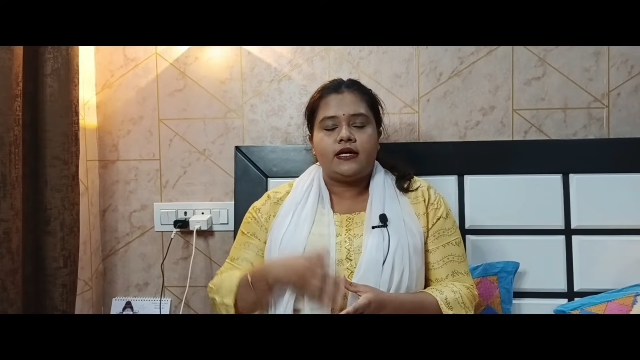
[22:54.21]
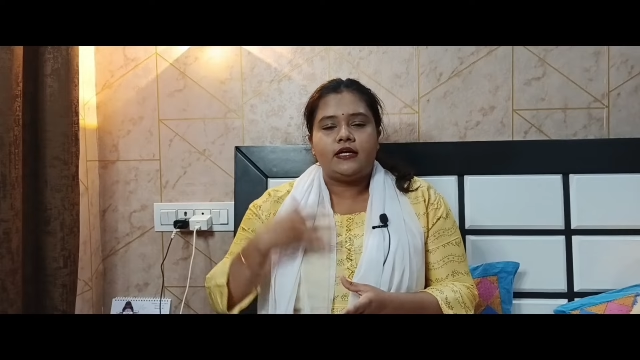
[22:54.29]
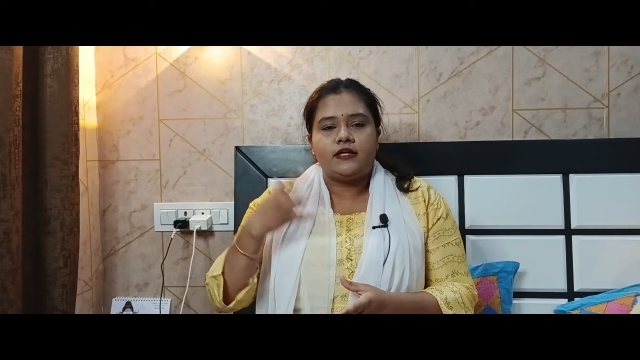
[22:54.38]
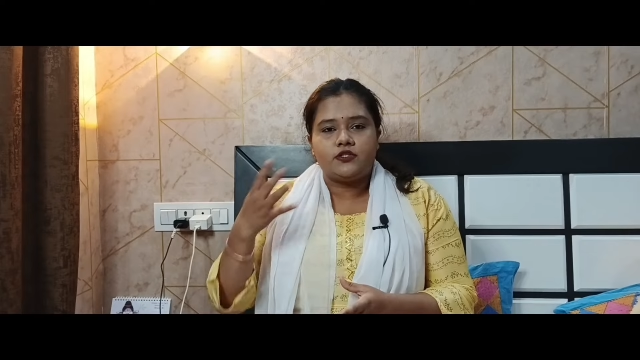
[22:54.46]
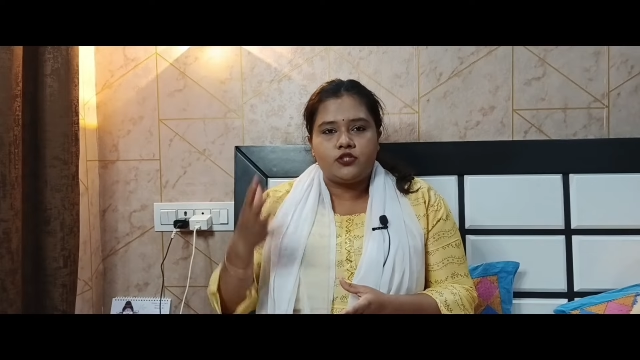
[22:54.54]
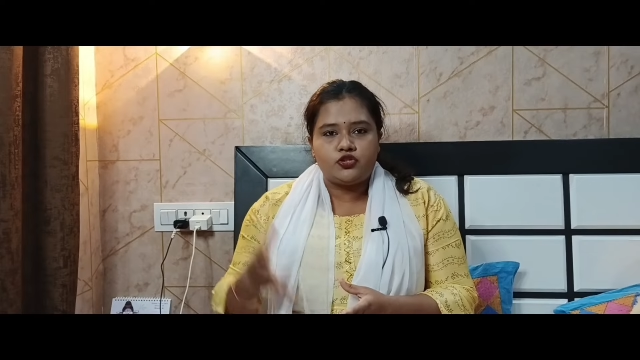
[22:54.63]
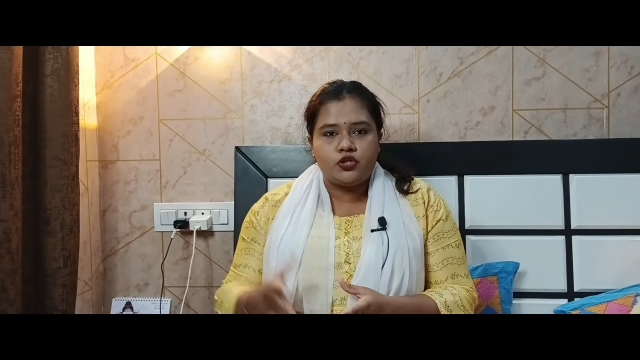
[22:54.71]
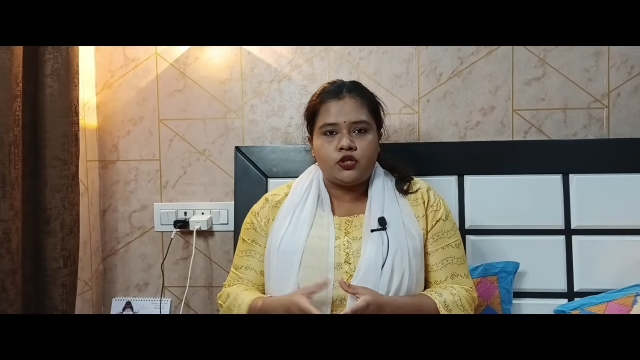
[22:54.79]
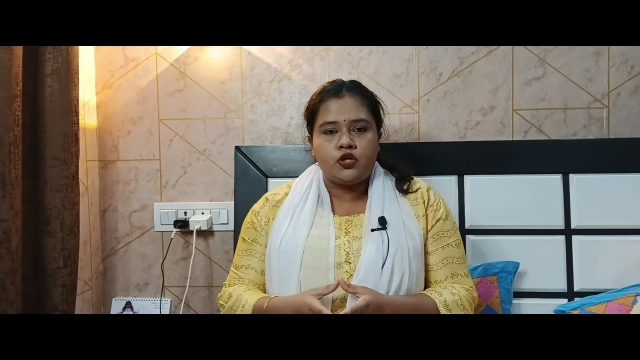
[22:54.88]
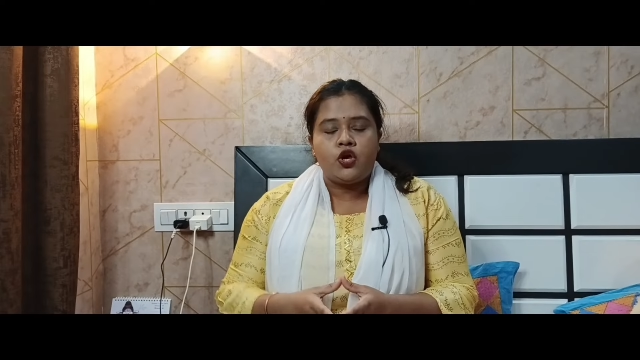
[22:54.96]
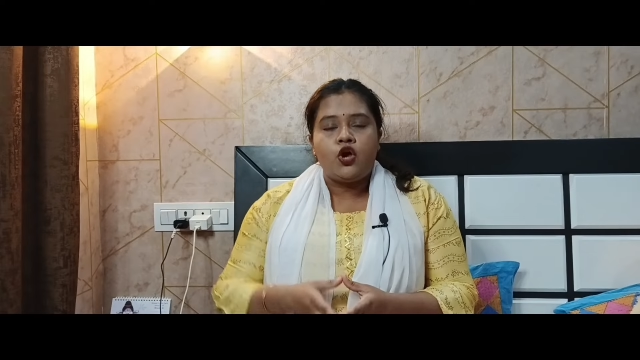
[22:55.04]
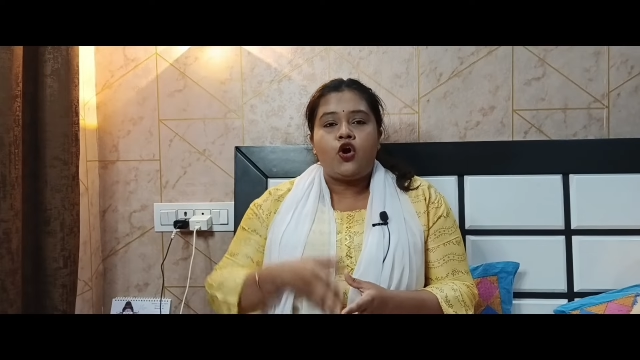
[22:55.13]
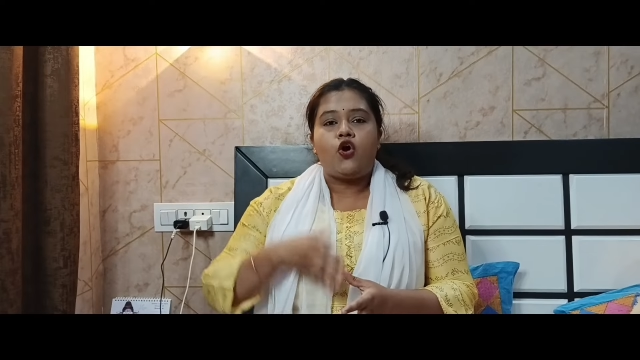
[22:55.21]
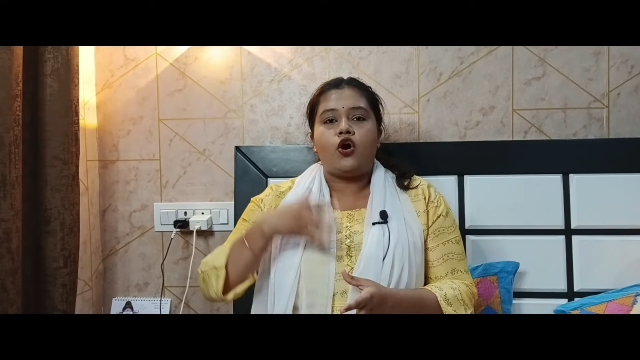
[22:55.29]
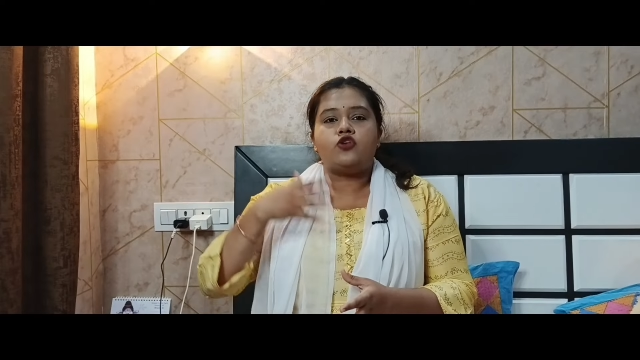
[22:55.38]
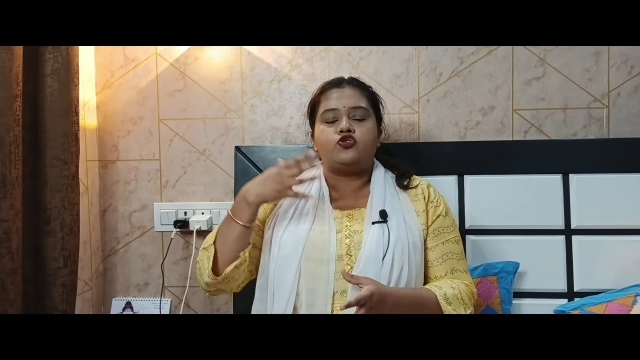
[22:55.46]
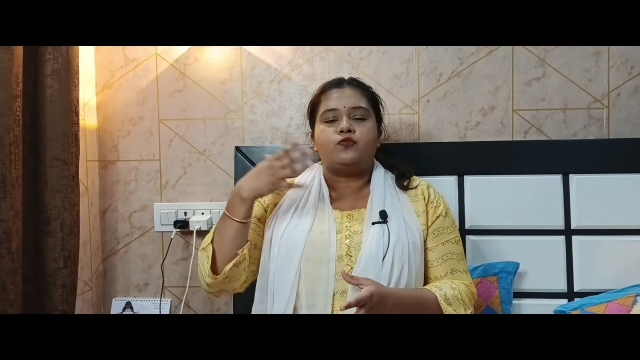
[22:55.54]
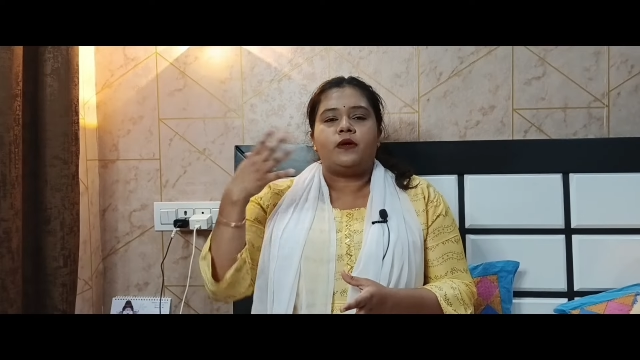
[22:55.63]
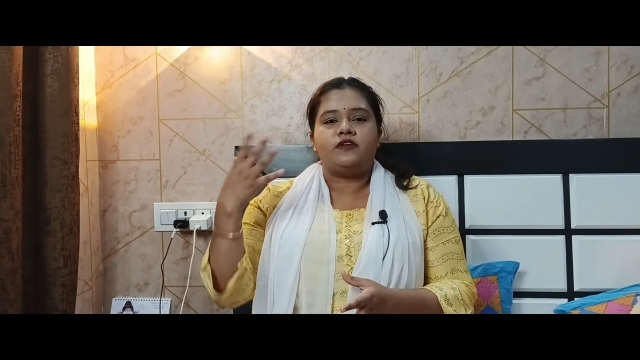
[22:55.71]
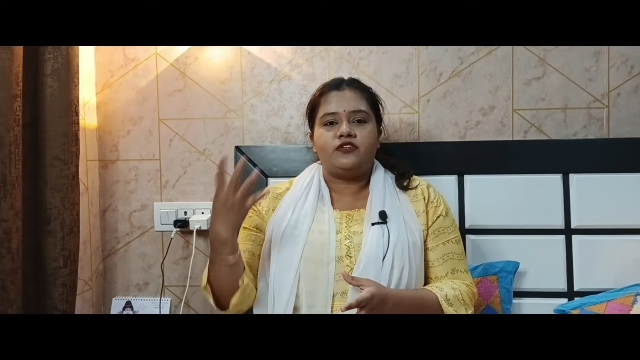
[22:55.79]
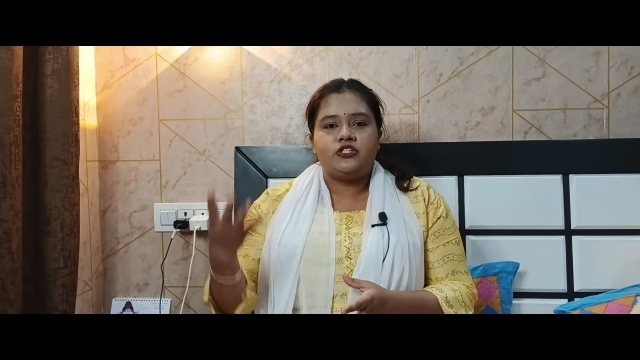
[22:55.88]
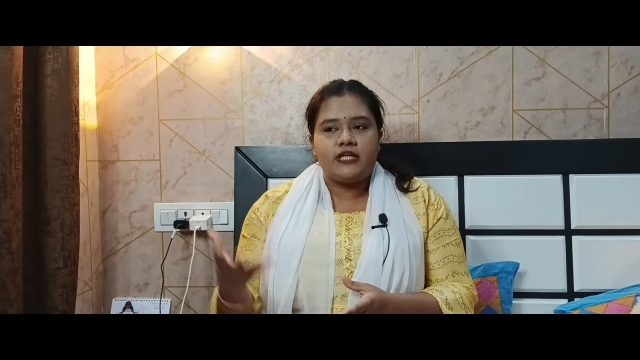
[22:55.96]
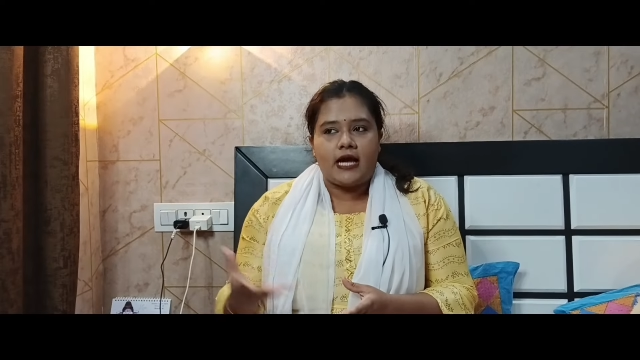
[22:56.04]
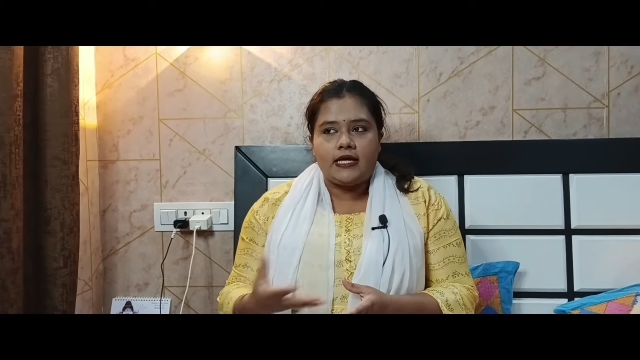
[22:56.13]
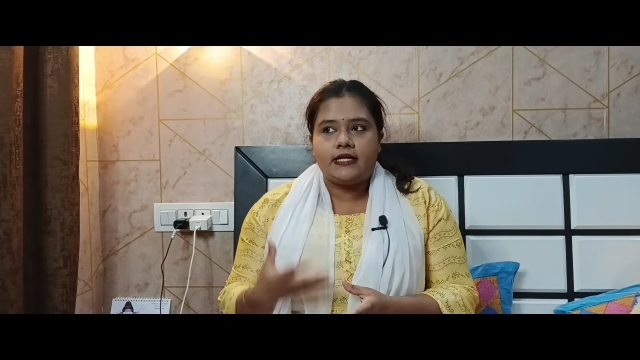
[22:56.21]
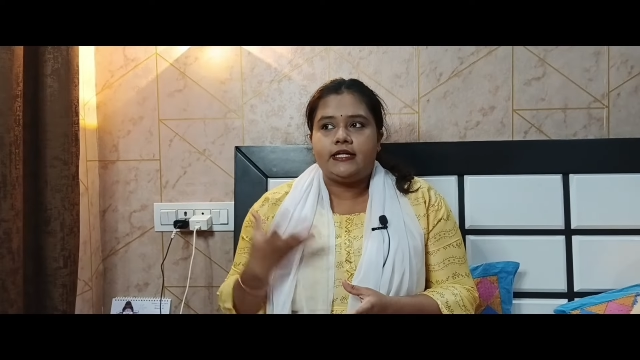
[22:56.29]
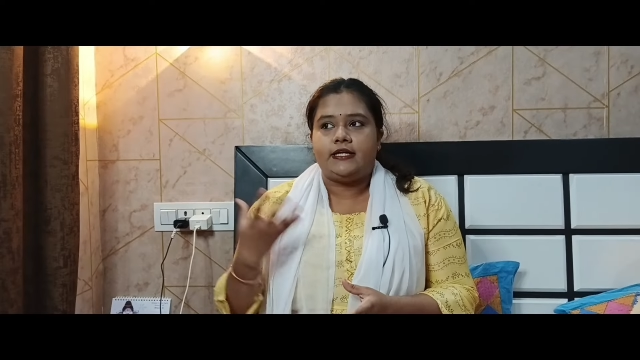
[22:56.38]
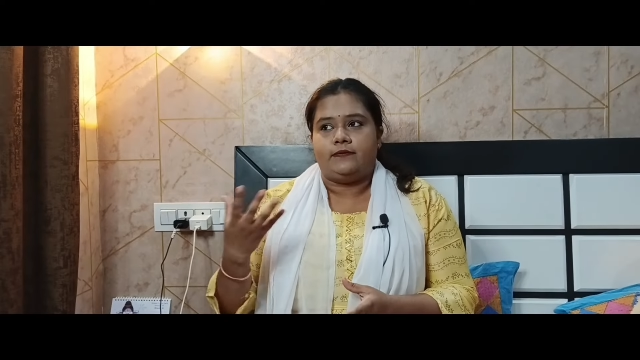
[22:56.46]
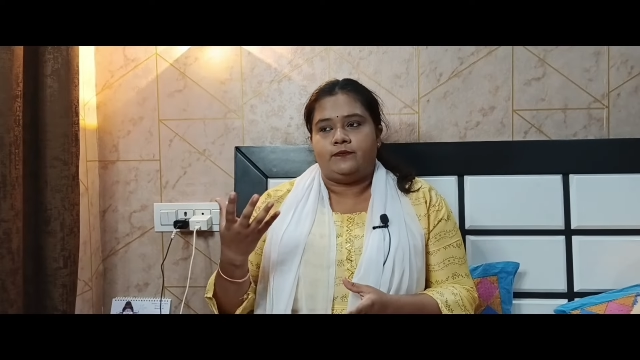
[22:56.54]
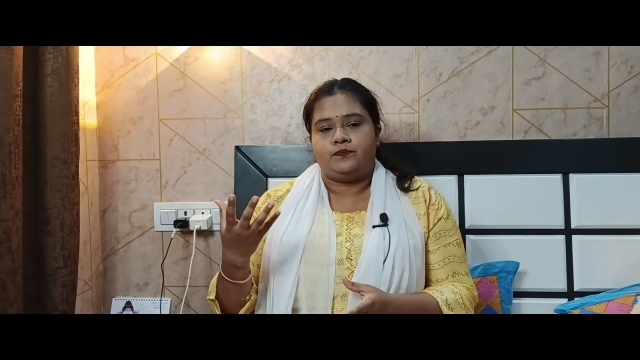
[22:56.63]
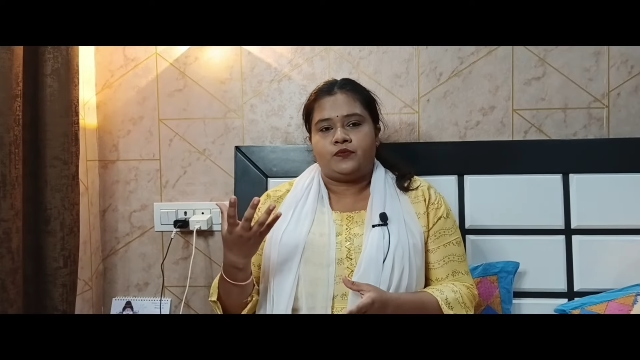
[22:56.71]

indecision, or superficiality.